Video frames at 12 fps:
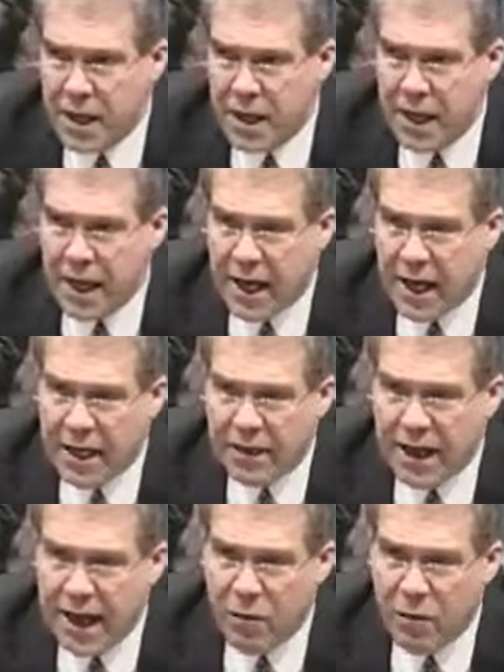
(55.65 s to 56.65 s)

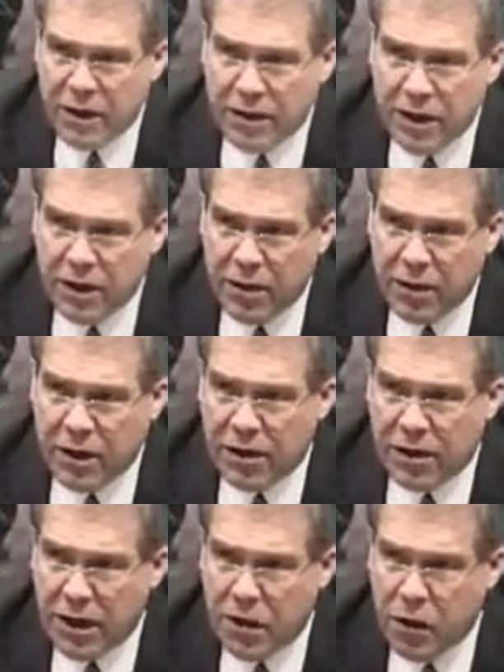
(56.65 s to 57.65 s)
And I went there with
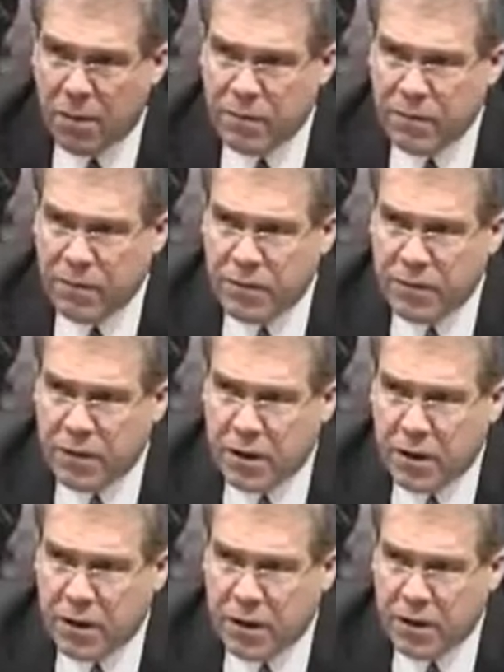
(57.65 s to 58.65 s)

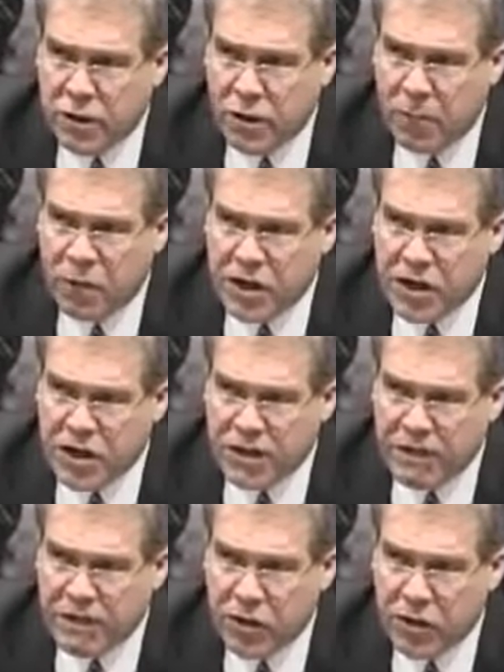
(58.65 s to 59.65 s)
no
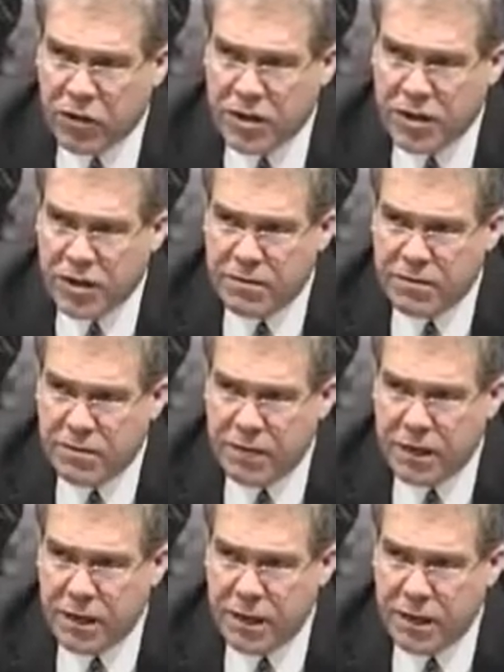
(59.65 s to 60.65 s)
preconceived notions.
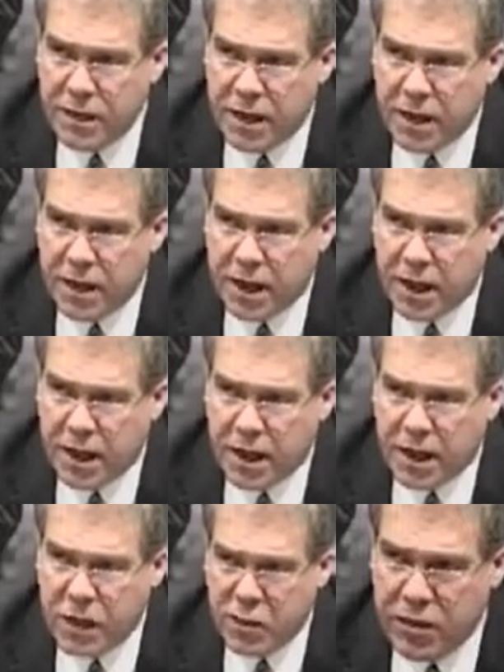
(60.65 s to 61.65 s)

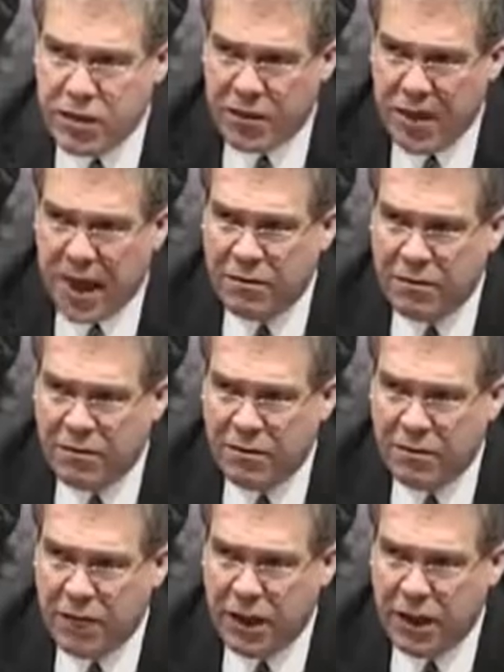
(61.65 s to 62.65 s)
I knew it about
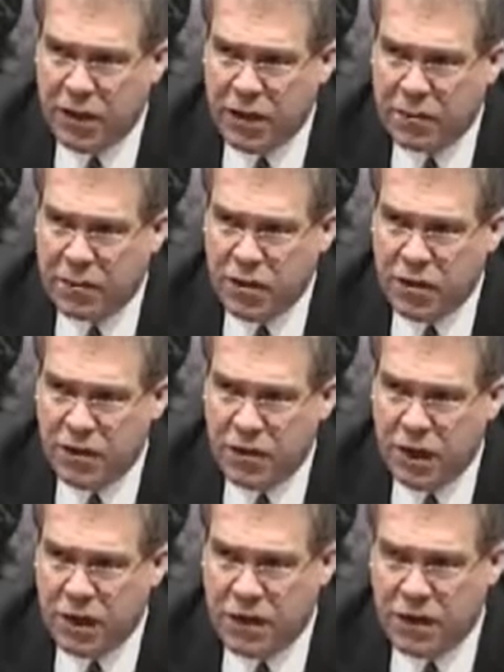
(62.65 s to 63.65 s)
legal disputes over
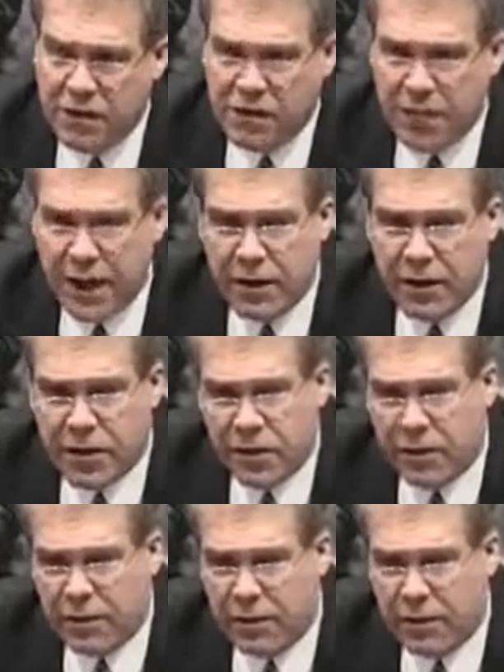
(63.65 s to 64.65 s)
the custody of minor
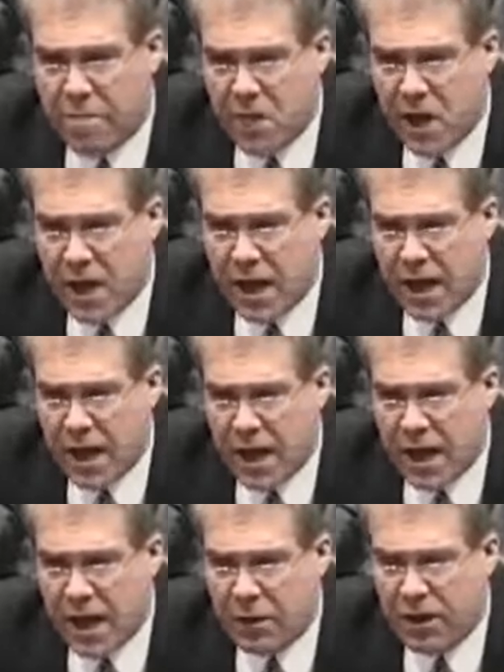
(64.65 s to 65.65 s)
children.
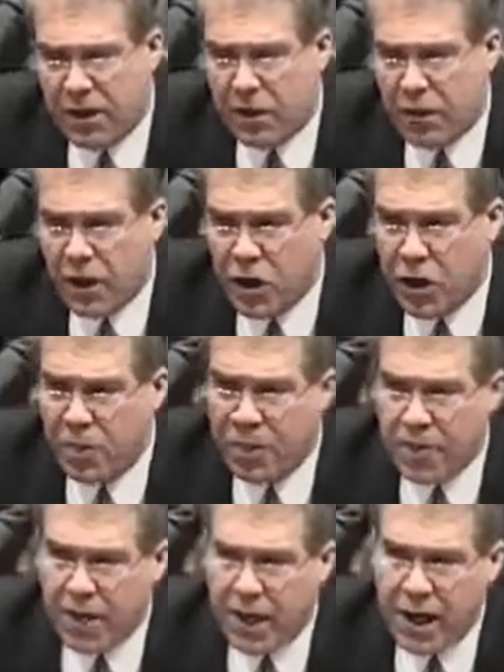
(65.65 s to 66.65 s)
And I went there with an
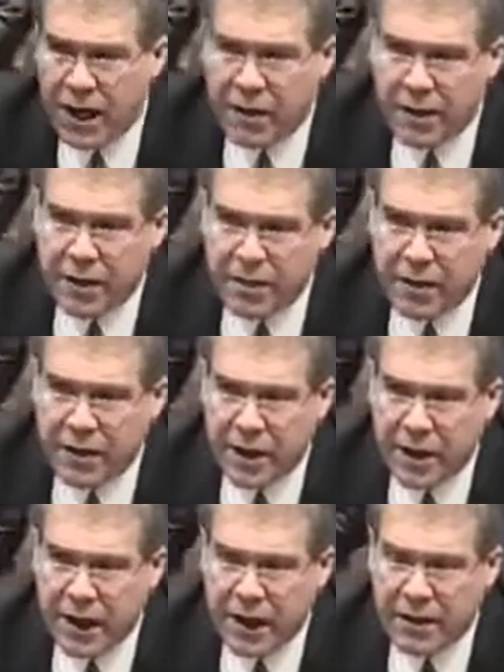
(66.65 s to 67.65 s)
open mind.
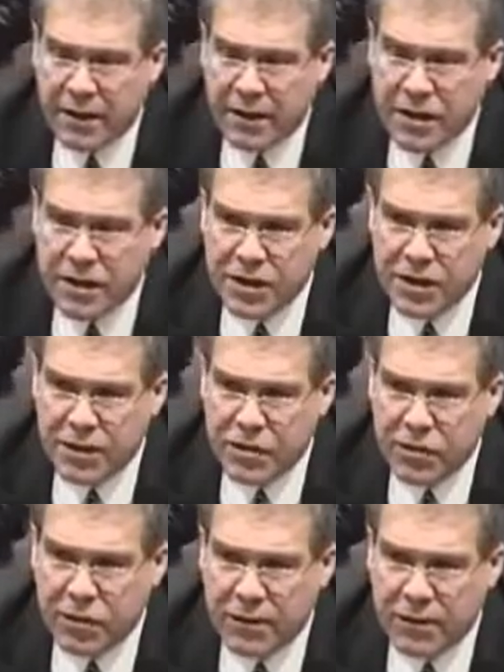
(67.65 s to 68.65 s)
I listened
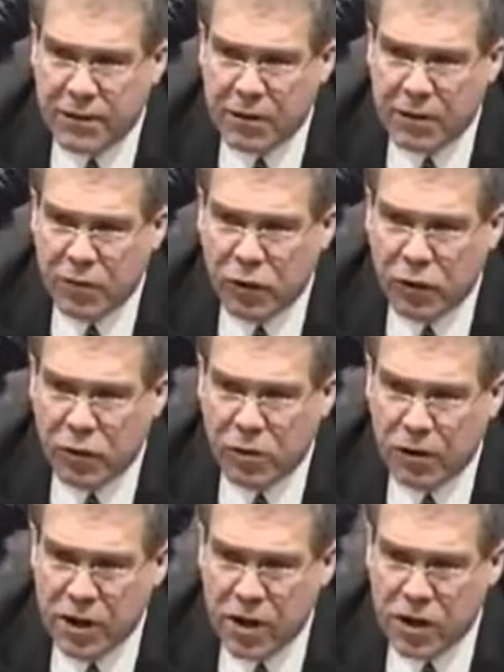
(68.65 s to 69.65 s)
to what people who
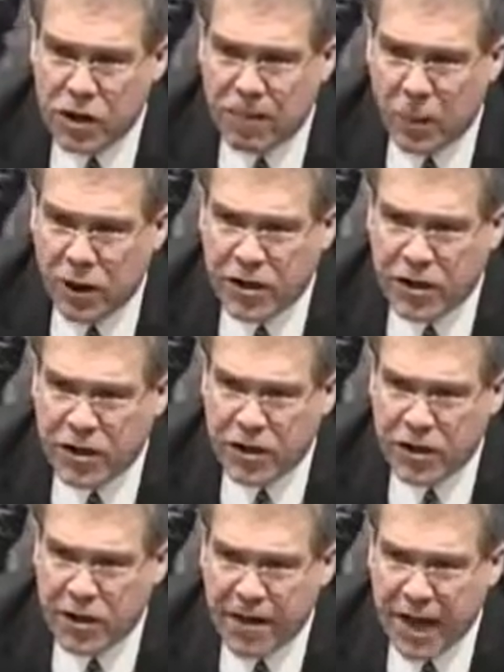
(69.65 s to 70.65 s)
support the
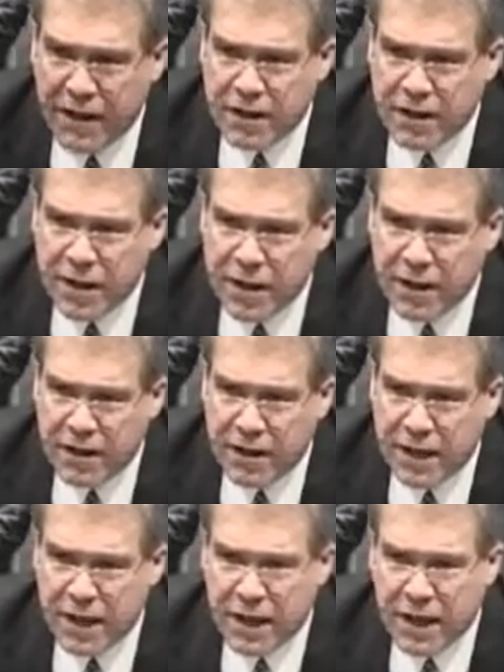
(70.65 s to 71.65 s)
system had to say, the
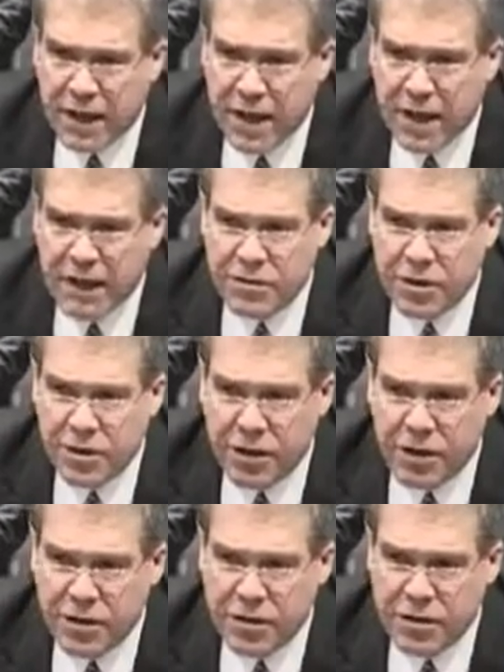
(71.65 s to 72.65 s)
guardian ad litems and
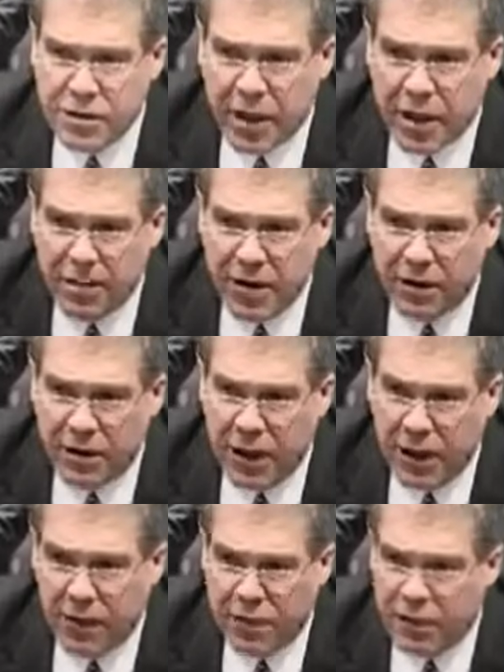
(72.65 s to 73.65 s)
others, mental
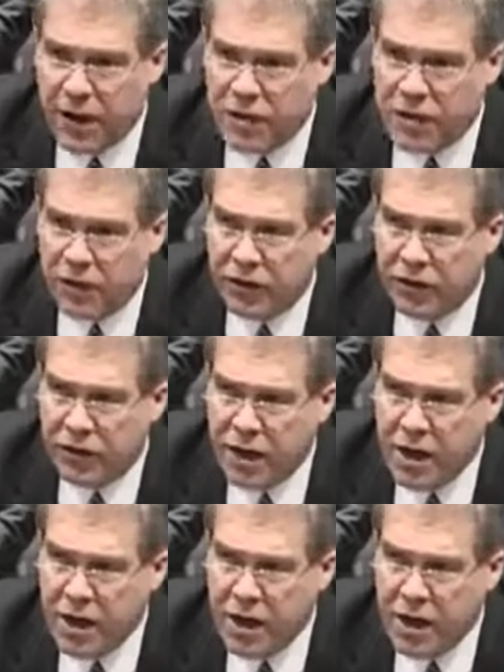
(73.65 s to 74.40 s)
health professionals